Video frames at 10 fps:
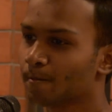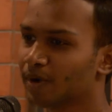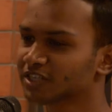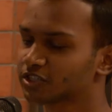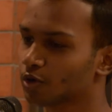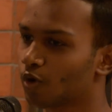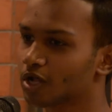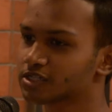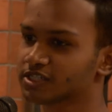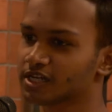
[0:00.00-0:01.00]
Punch the
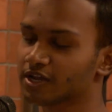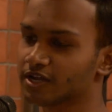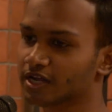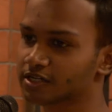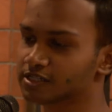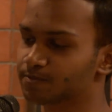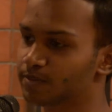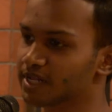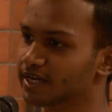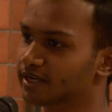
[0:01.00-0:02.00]
walls till your knuckles
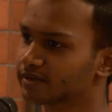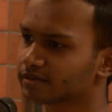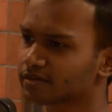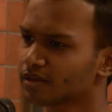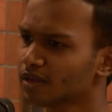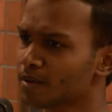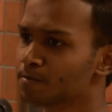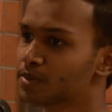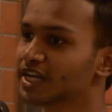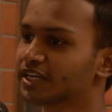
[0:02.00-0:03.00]
bleed.
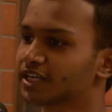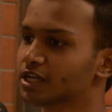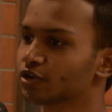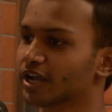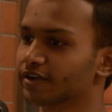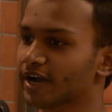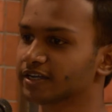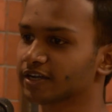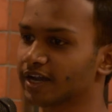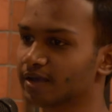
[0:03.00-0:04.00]
Bleed till you can write
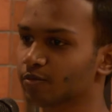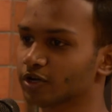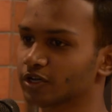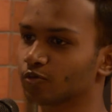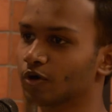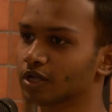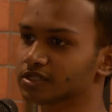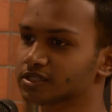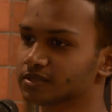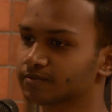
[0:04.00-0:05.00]
her name on your
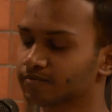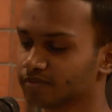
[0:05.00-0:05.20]
walls.